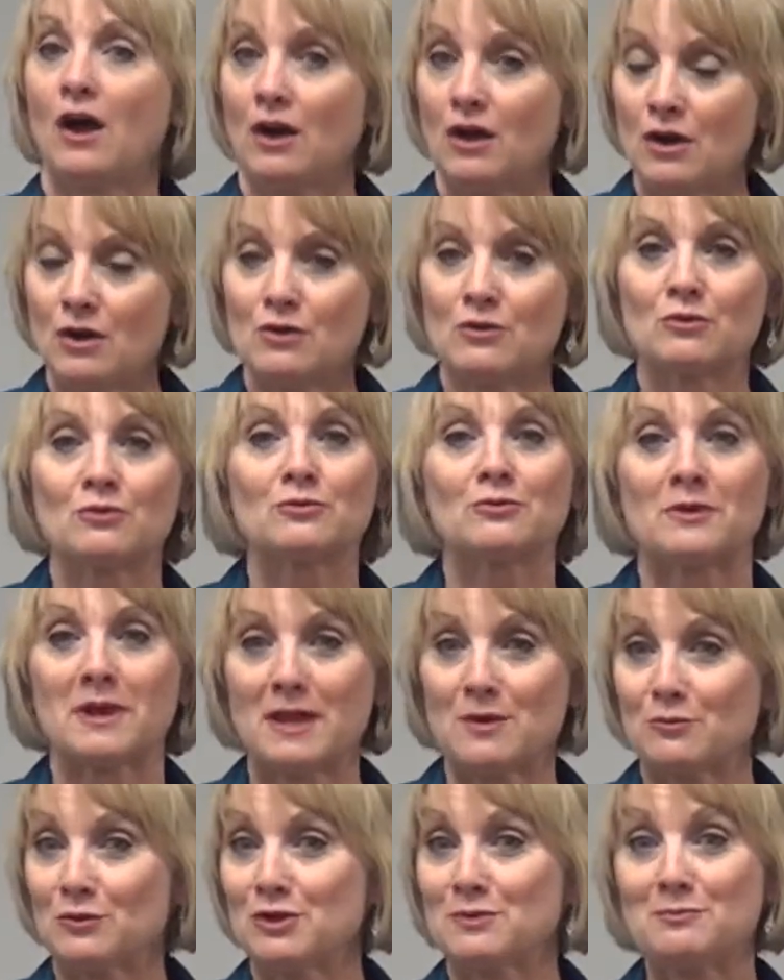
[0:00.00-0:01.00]
Oh,
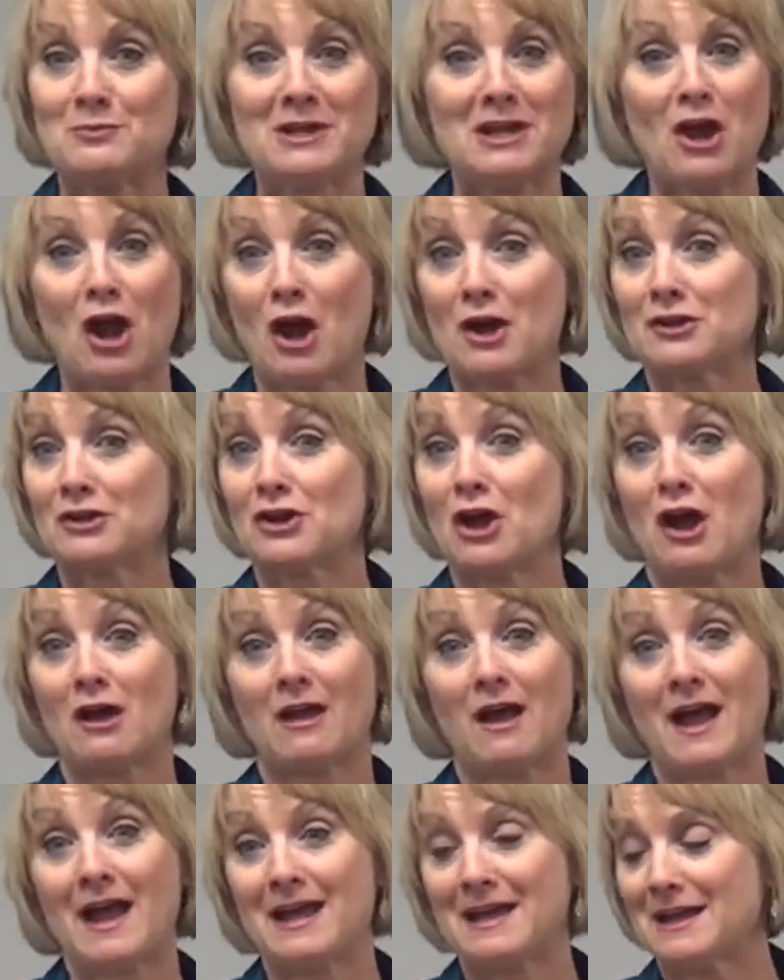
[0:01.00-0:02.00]
it wouldn't be hard at all.
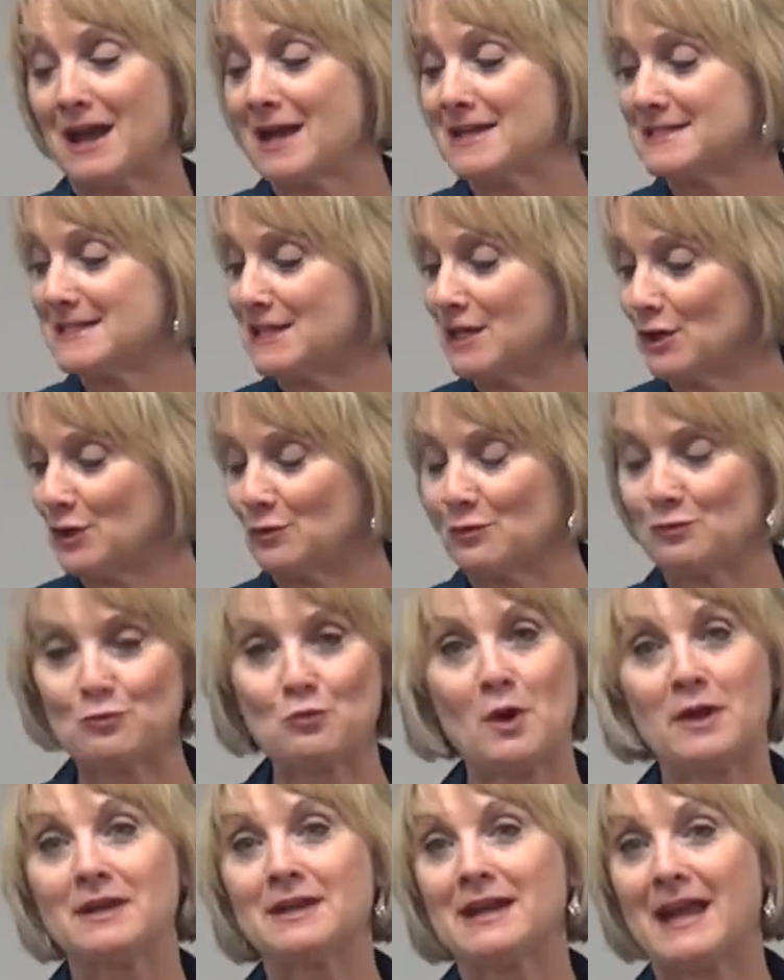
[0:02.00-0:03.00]
I did it
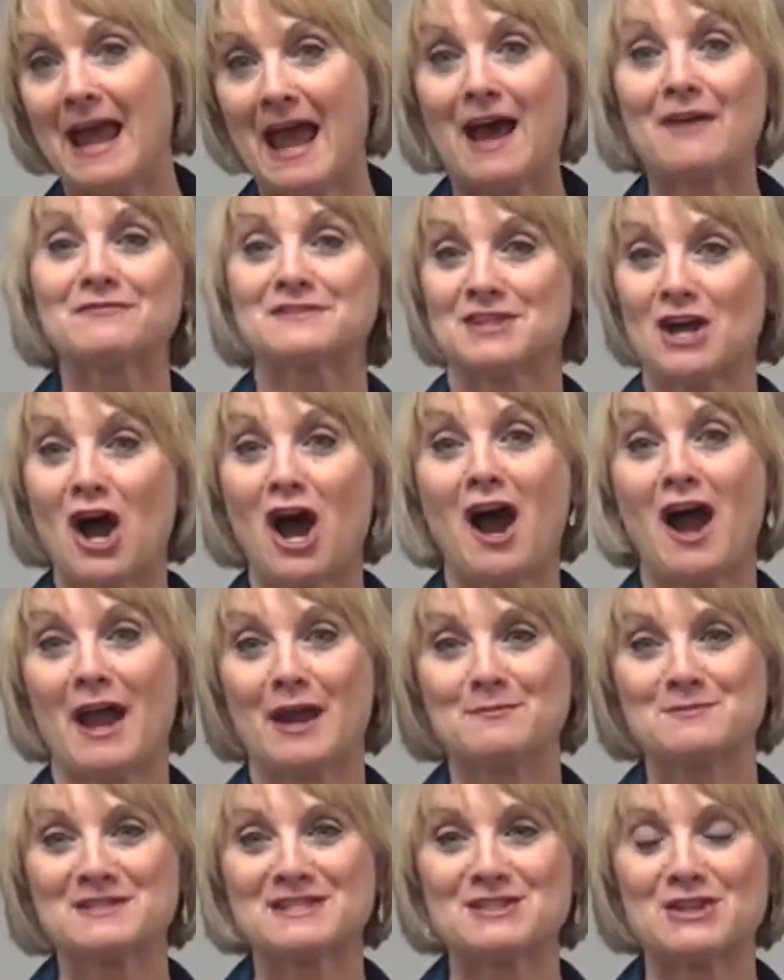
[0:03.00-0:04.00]
1.5
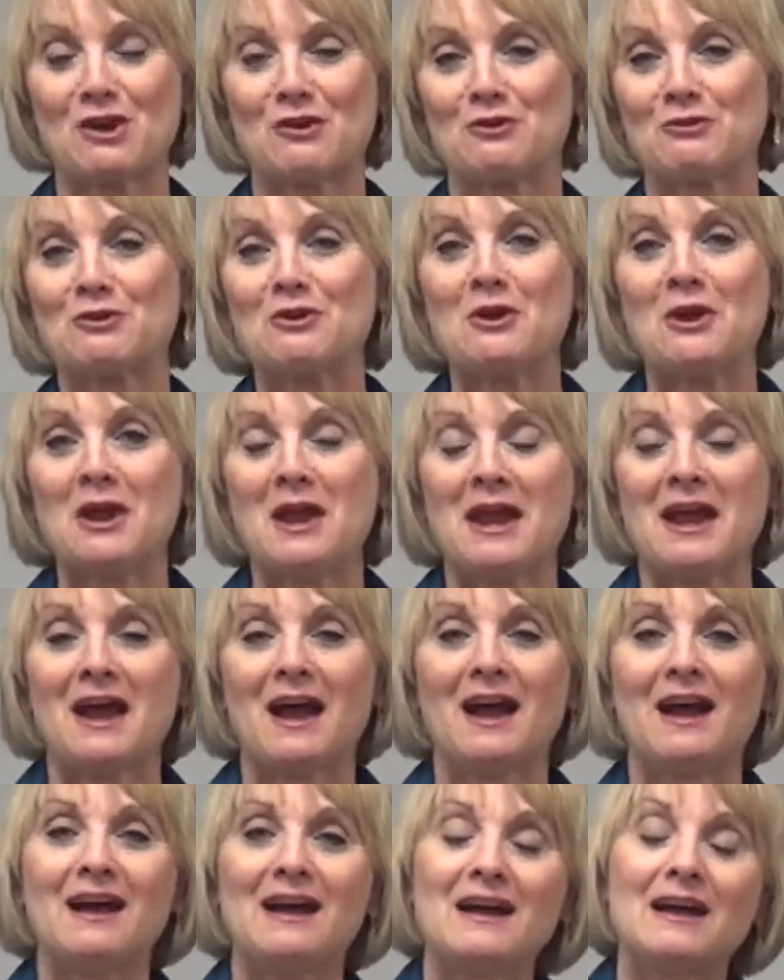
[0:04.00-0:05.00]
times. So
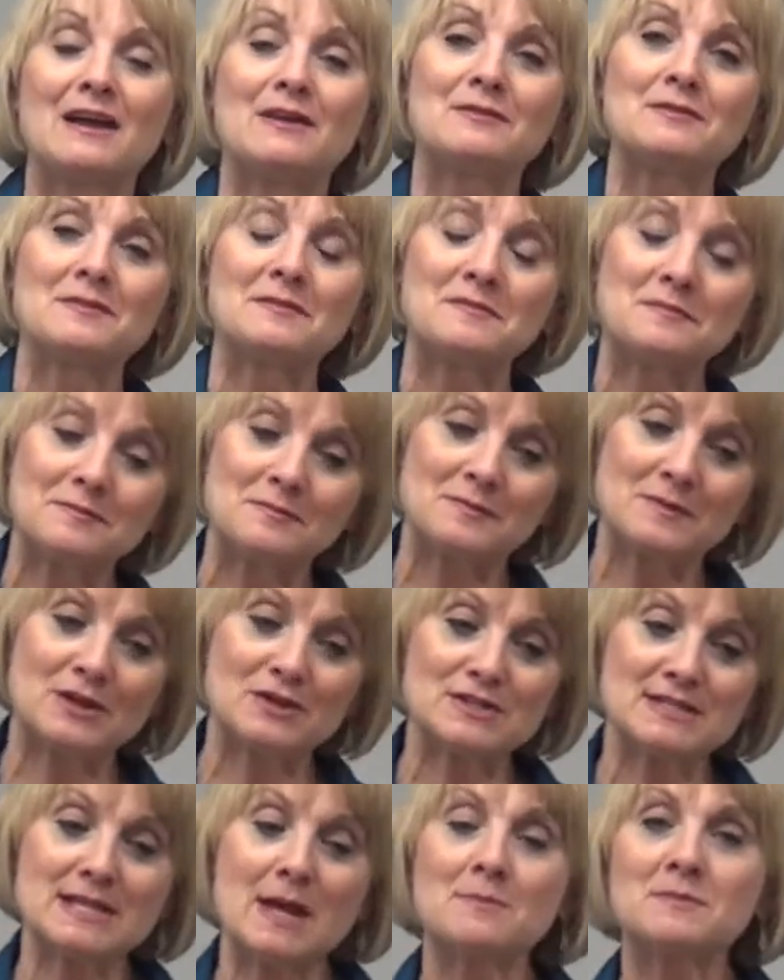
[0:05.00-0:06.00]

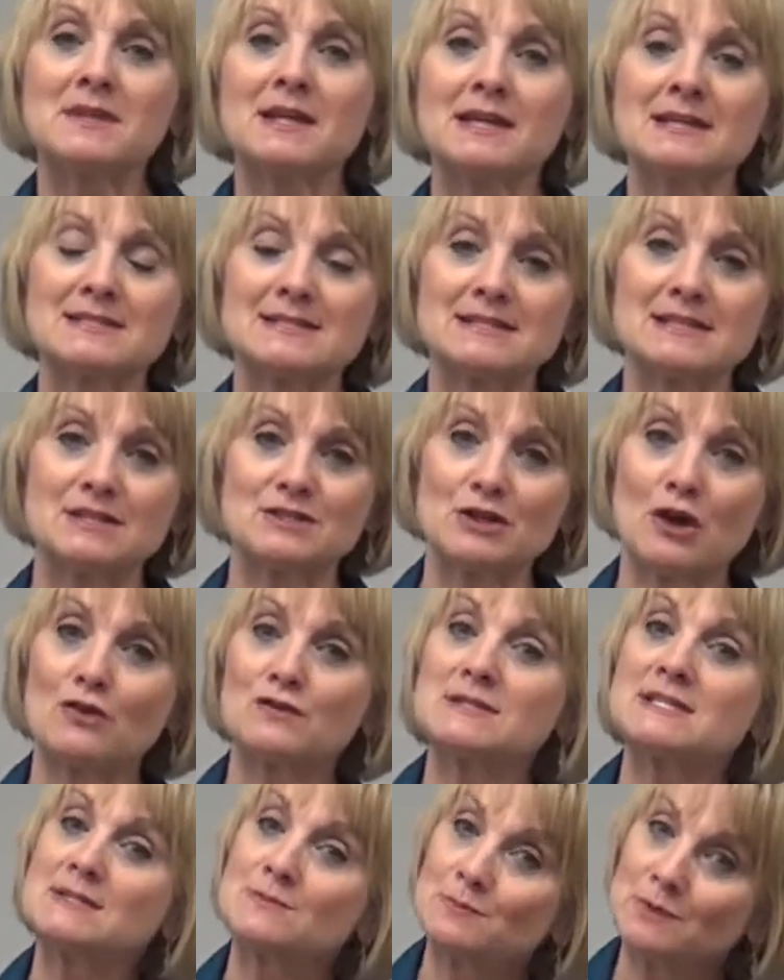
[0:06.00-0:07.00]
there's some things that
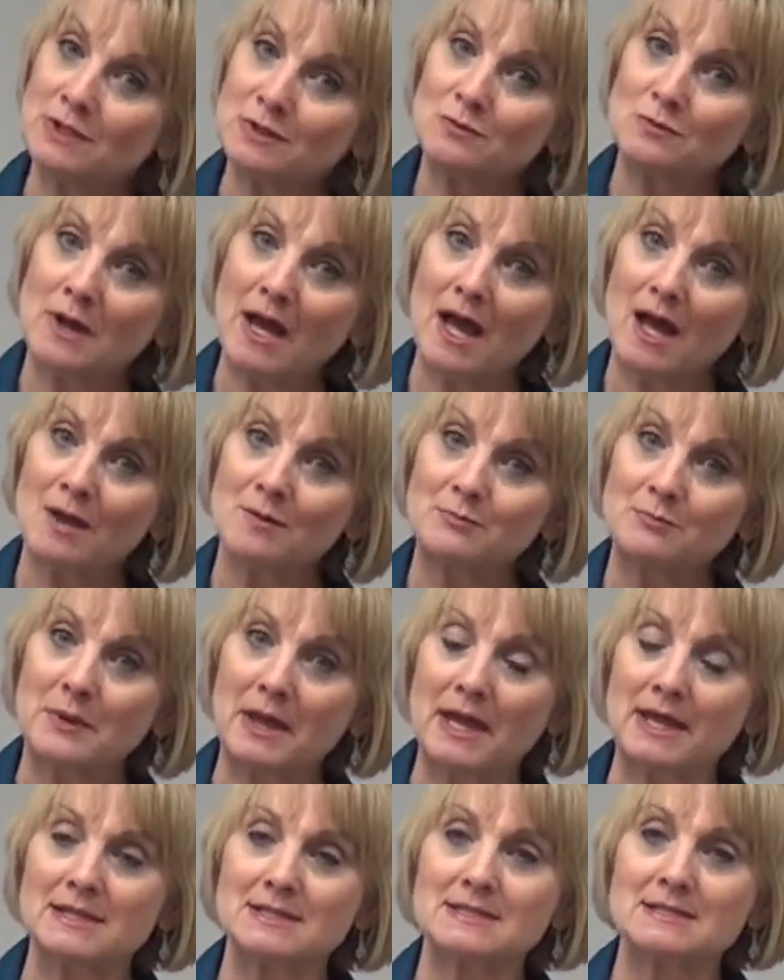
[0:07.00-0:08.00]
don't split well,
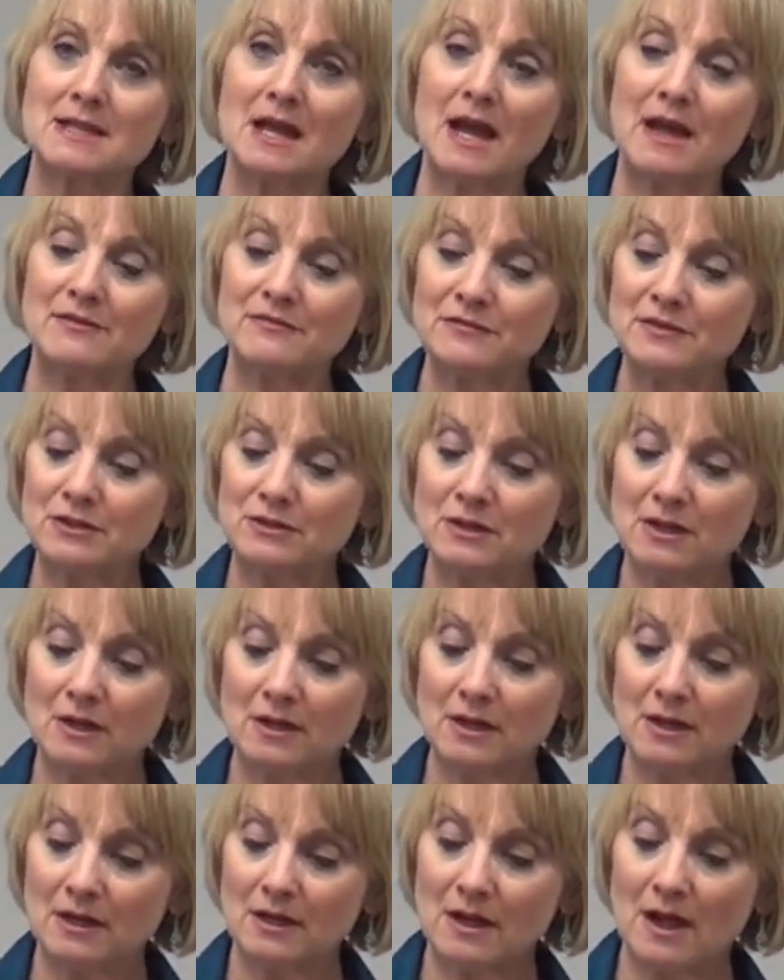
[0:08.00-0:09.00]
but I feel
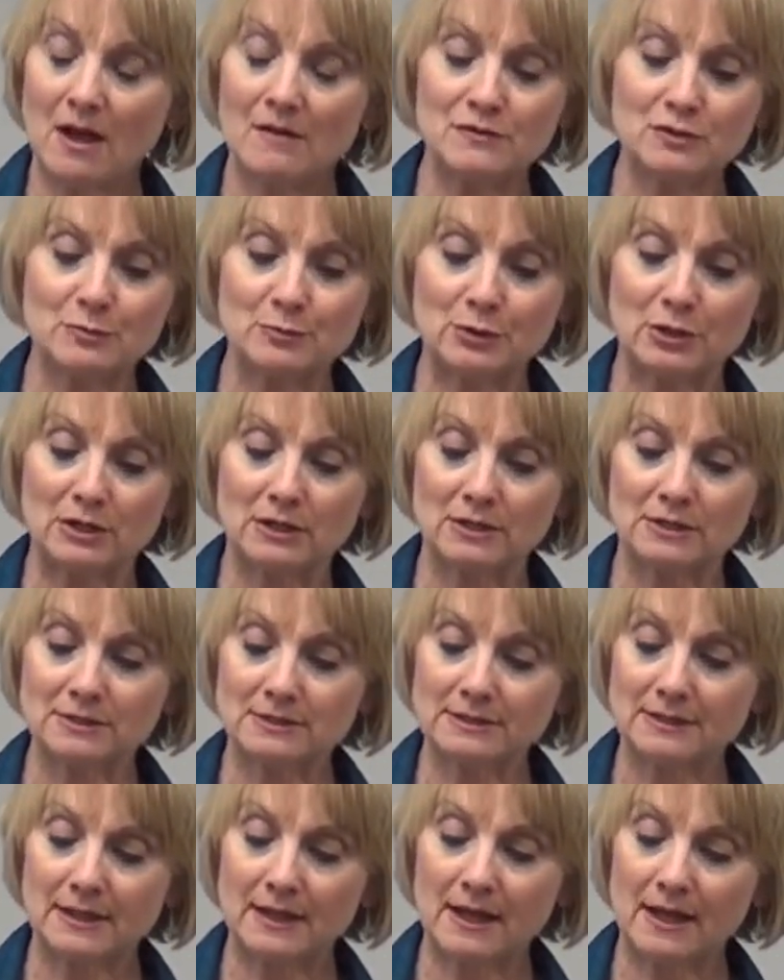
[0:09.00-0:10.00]

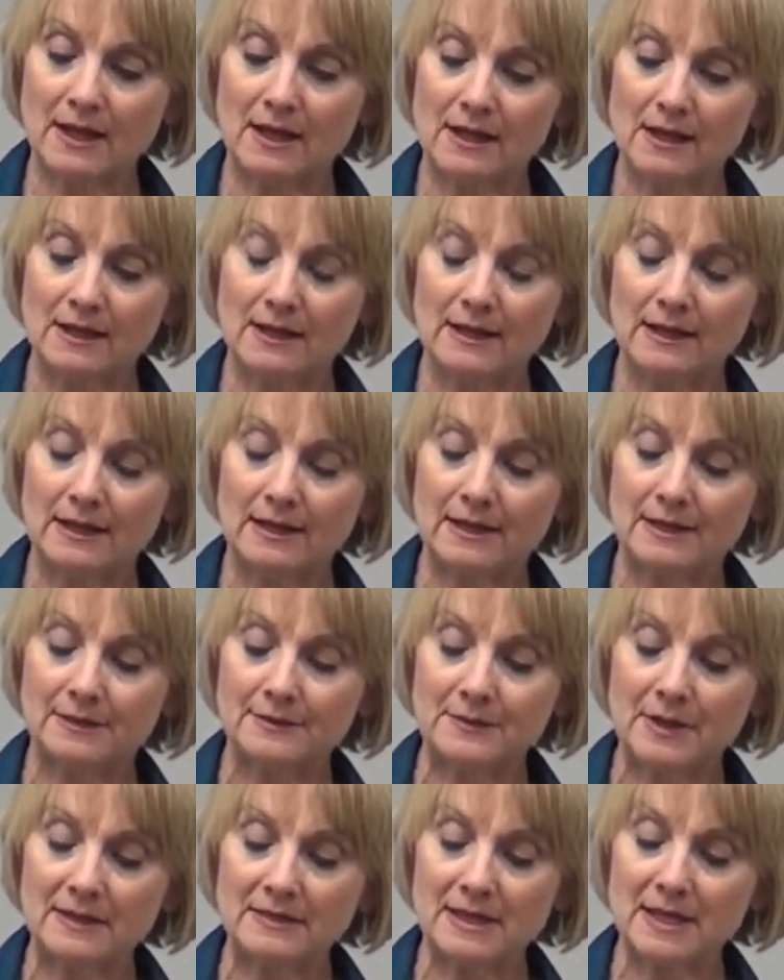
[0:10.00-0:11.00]
comfortable.
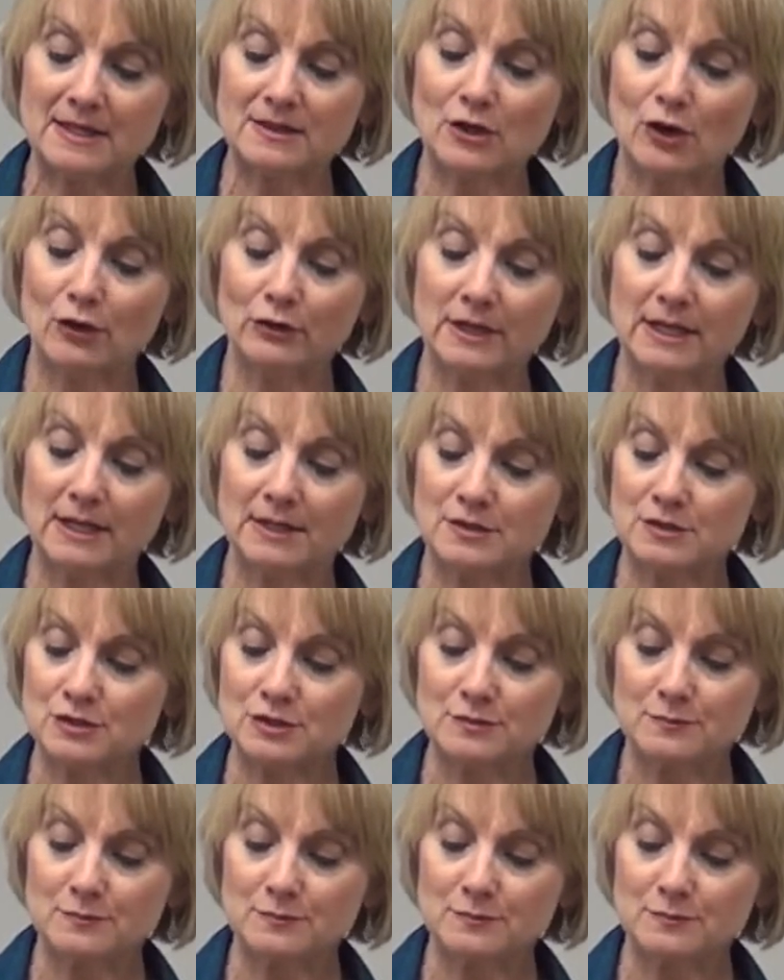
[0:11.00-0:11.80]
I think the only